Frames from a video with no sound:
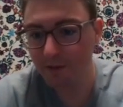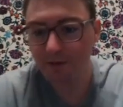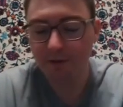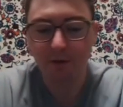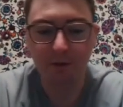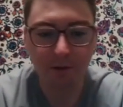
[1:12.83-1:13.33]

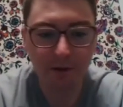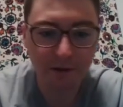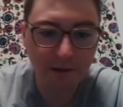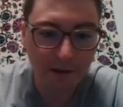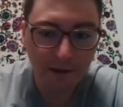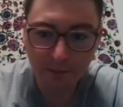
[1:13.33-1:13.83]
So
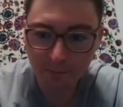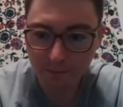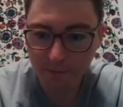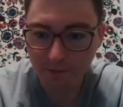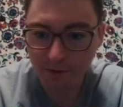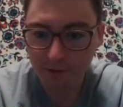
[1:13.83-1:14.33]
again, I am
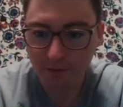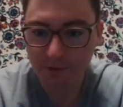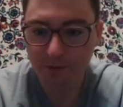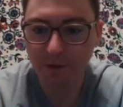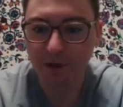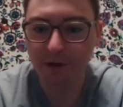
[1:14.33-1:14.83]
living in
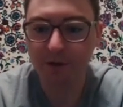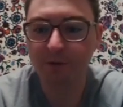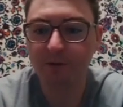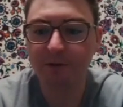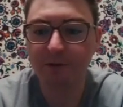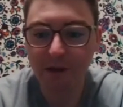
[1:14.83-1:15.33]
Rexburg, Idaho.
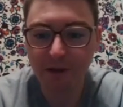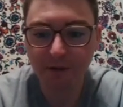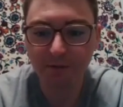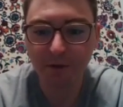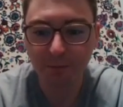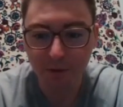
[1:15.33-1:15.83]
There's a lot
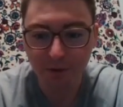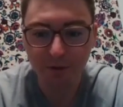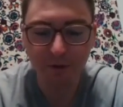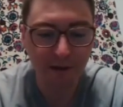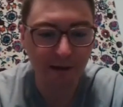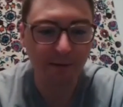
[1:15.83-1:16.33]
of commuter
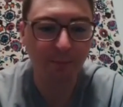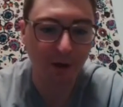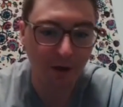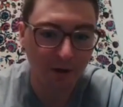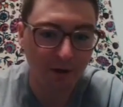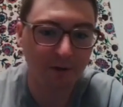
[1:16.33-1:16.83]
type
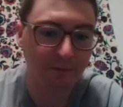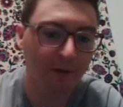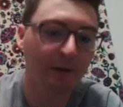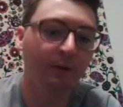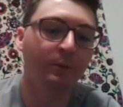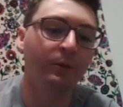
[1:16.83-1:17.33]
cars
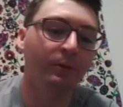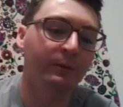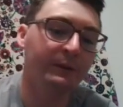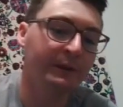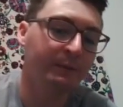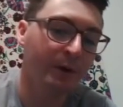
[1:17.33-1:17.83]
available. We
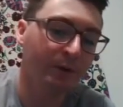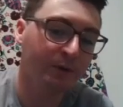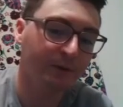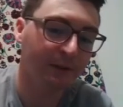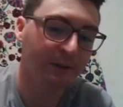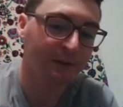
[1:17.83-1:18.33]
see
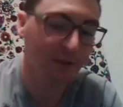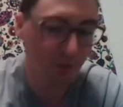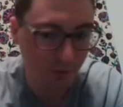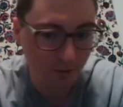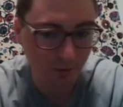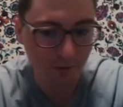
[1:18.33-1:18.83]
mostly
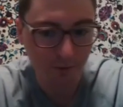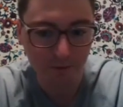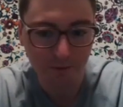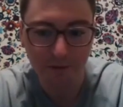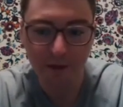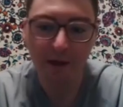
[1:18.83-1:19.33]

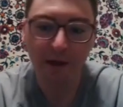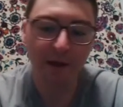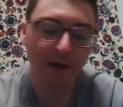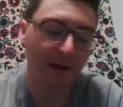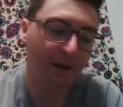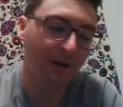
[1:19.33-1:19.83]
Subarus
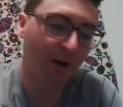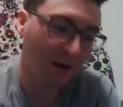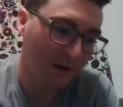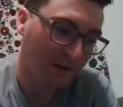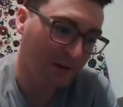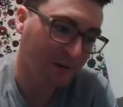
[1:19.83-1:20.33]
and
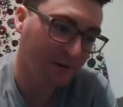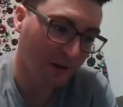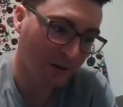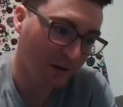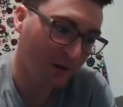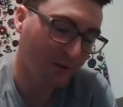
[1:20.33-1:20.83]
Hondas
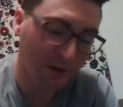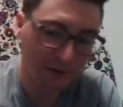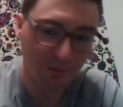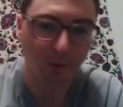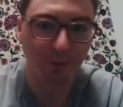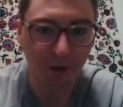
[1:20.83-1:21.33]
on the
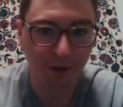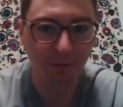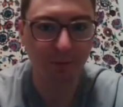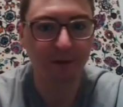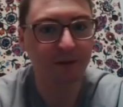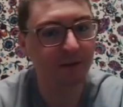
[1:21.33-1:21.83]
Facebook
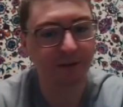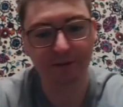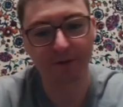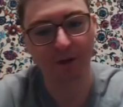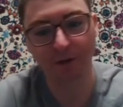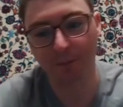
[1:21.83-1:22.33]
Marketplace. Lots of
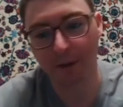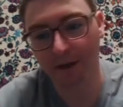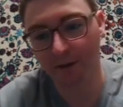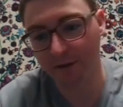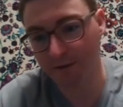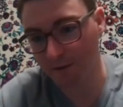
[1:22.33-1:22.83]
Honda
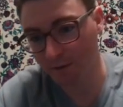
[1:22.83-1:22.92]
Pilots and